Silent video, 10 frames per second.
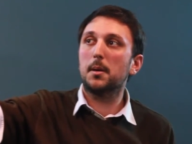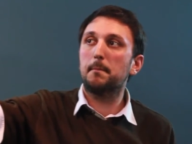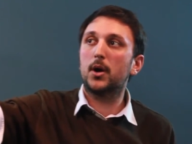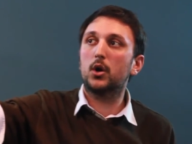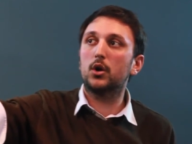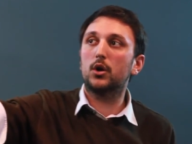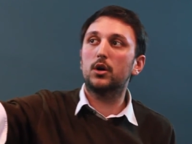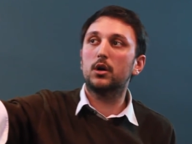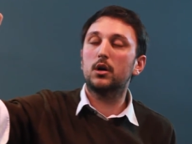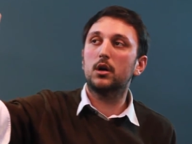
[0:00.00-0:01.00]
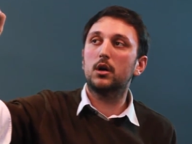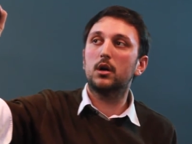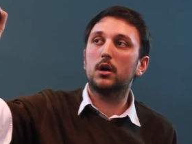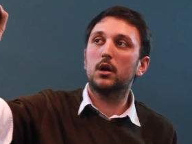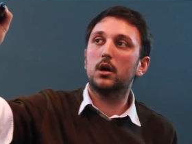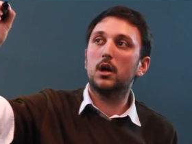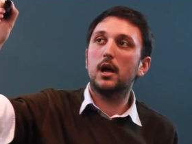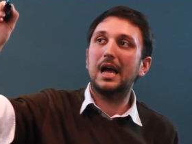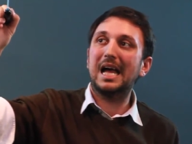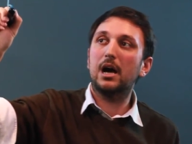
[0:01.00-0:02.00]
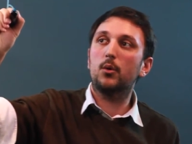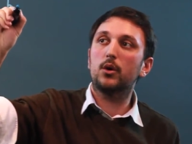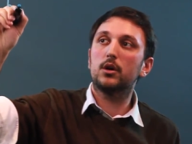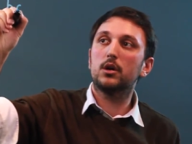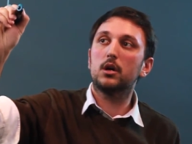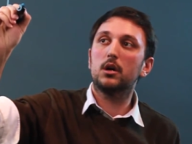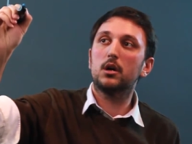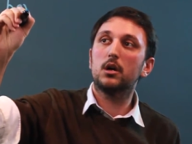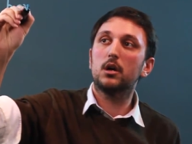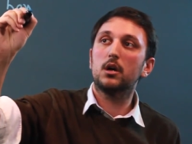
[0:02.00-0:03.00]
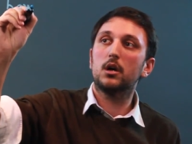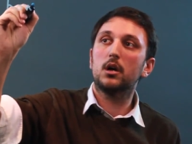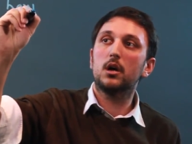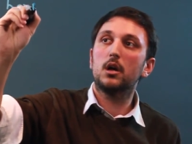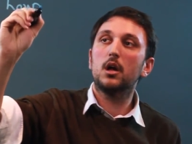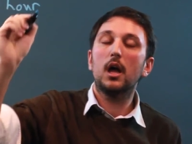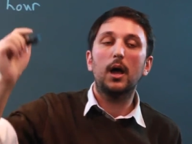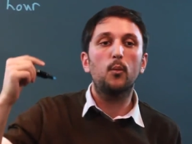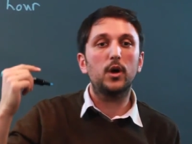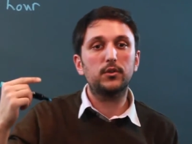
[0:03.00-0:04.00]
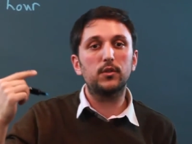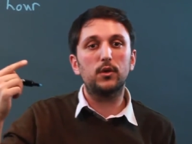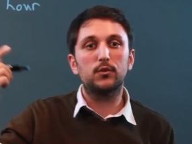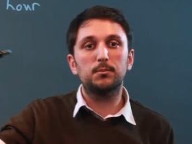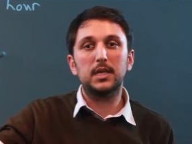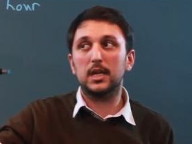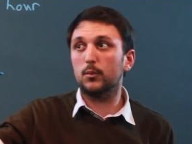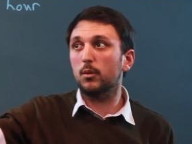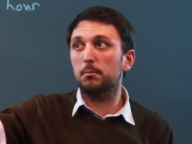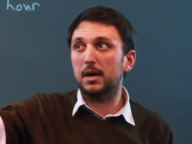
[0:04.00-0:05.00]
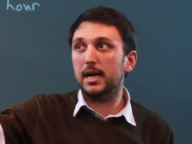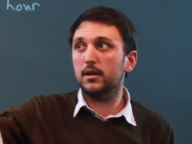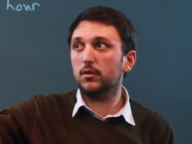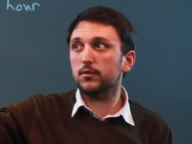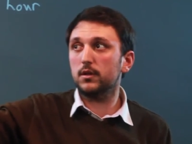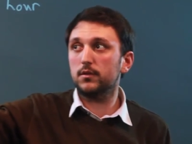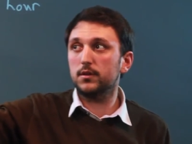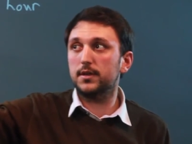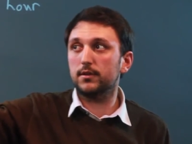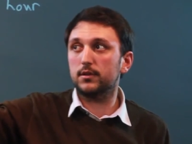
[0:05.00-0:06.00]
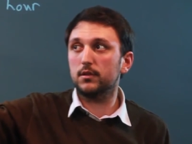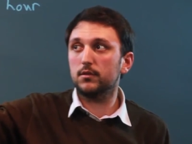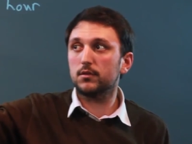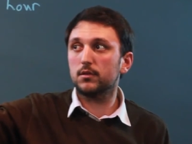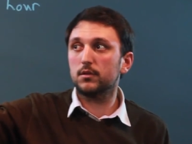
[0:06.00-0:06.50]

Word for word: per hour. And what do those mean? Well, miles is a distance.